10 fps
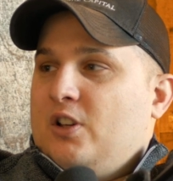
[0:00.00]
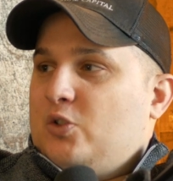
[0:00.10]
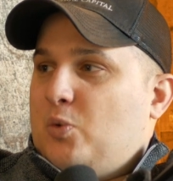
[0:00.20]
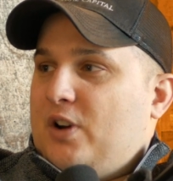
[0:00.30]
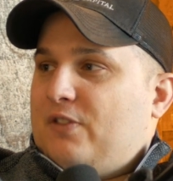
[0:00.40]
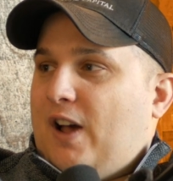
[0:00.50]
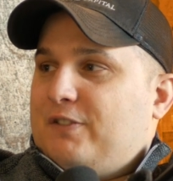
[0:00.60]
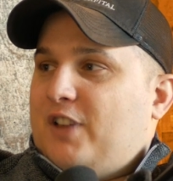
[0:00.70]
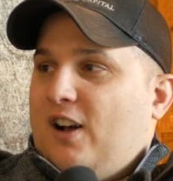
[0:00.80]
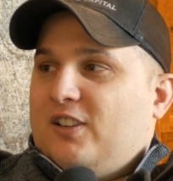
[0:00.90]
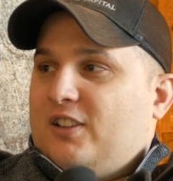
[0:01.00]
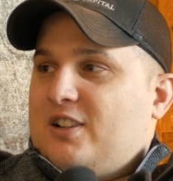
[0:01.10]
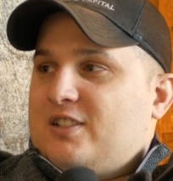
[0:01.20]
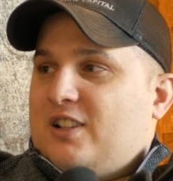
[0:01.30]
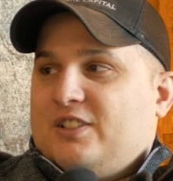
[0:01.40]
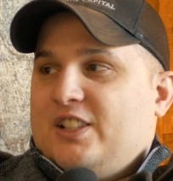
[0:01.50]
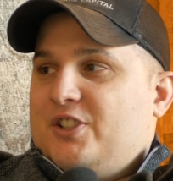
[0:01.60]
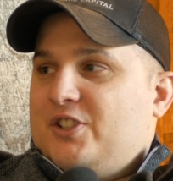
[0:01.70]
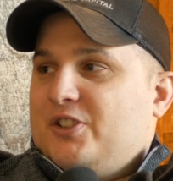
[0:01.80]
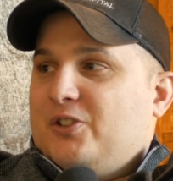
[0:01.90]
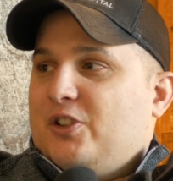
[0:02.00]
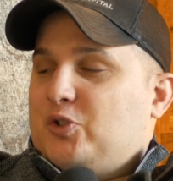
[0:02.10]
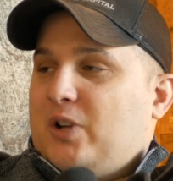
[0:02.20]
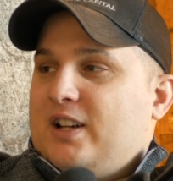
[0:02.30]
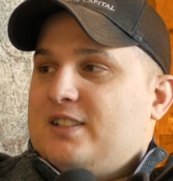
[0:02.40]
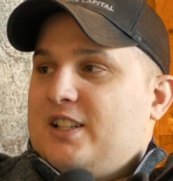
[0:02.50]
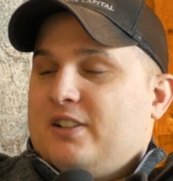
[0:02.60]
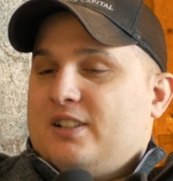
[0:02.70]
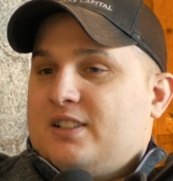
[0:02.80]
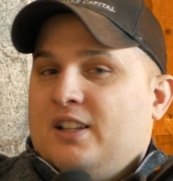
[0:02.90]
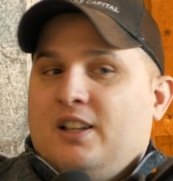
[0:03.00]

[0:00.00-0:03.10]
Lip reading: $25 and I'll teach you the trading secrets.